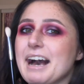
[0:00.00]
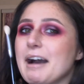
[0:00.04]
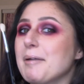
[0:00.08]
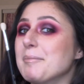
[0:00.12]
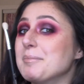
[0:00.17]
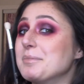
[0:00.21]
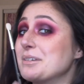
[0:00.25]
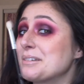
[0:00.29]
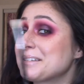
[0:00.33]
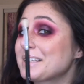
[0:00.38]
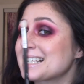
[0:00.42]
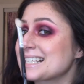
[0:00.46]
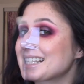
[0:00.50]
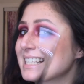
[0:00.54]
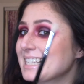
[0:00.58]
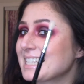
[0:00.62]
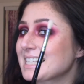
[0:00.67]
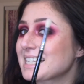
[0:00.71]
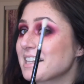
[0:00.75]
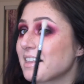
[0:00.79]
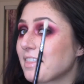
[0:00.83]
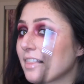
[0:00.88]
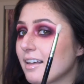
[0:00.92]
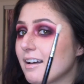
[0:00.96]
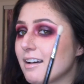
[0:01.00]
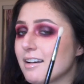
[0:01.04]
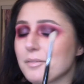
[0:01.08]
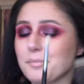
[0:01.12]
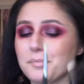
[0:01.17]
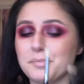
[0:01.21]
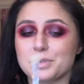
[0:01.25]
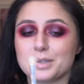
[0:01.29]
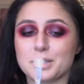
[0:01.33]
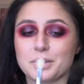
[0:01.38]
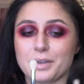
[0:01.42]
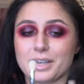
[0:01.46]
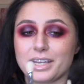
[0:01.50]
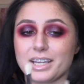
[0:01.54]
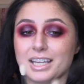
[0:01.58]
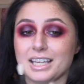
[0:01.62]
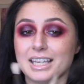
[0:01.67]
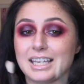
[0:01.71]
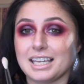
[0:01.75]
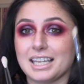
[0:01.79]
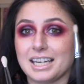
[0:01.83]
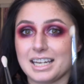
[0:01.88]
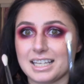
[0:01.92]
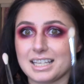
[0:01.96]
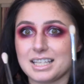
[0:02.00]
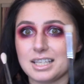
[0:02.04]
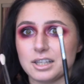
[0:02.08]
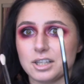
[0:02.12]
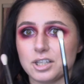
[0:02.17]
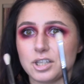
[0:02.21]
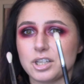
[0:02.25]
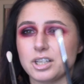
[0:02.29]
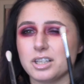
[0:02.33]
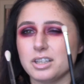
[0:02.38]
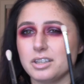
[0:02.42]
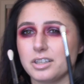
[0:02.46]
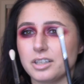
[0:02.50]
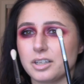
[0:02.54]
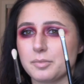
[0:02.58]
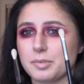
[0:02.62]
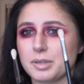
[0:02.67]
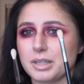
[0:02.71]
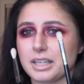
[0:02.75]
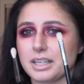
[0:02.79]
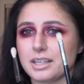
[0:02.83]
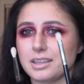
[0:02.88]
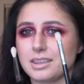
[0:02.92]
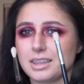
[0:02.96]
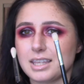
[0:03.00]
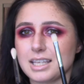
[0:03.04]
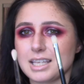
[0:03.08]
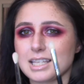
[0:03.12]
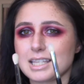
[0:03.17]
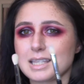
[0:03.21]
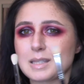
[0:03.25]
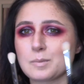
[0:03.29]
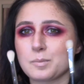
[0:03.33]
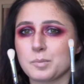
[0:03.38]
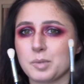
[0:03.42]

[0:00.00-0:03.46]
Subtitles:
using this a lot so I can get it to look a little bit like this,